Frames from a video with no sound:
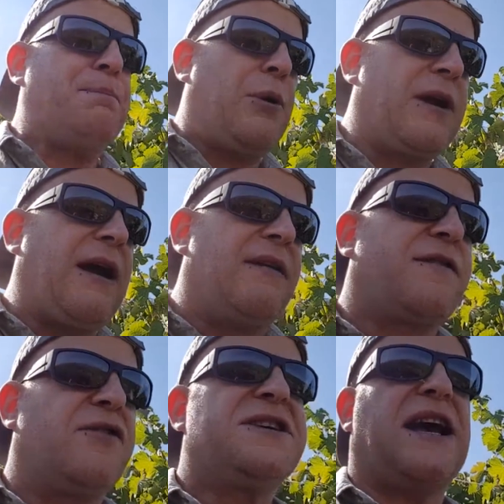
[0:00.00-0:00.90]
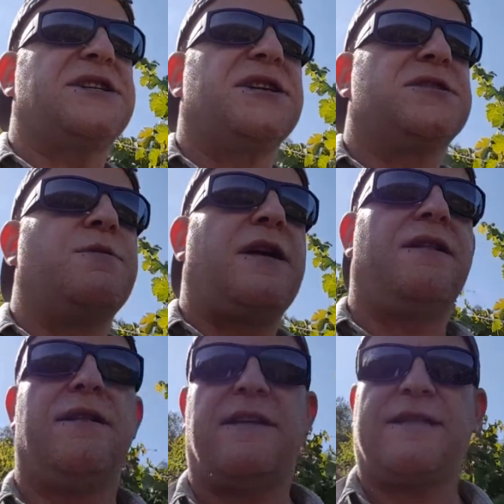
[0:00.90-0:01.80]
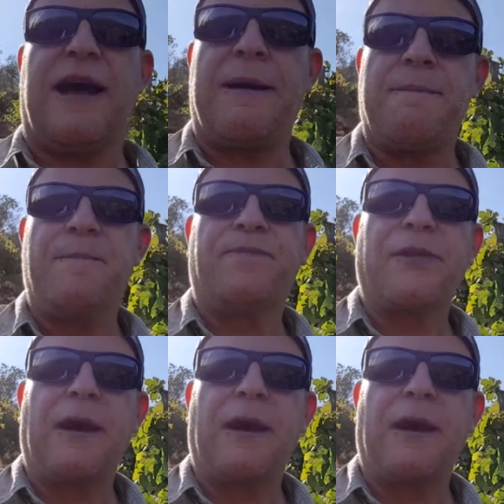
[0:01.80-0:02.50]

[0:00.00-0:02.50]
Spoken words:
pockets or sections within the same